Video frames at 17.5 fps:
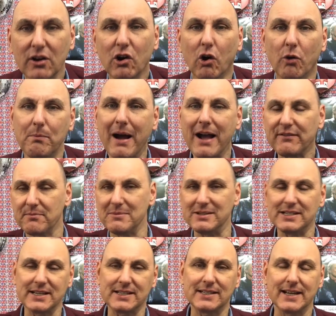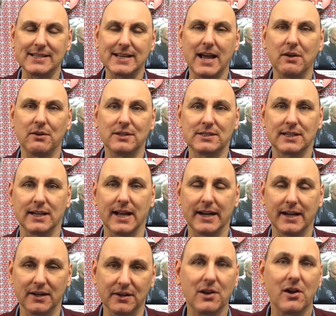or back from my sister's house
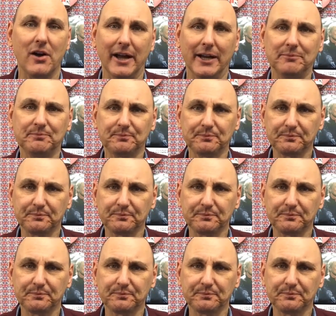late at night,